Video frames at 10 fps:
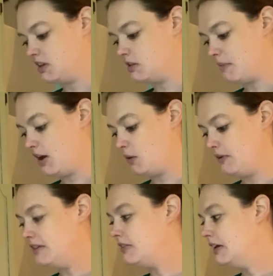in the
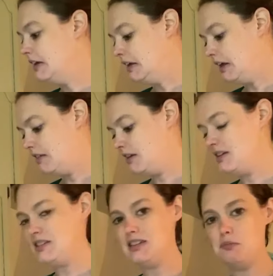microwave, and then
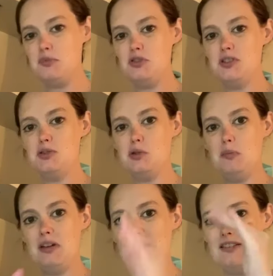it's like you just
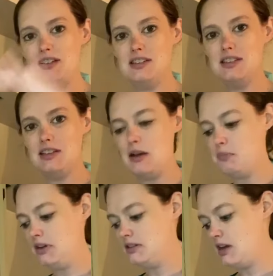scoop it out and slap
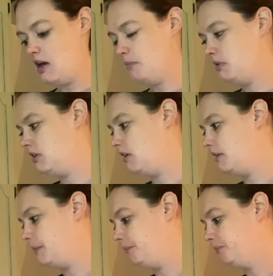it on top.
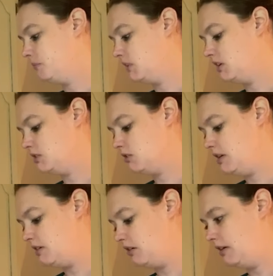It's
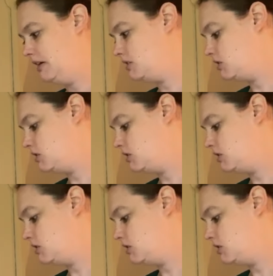great. All right,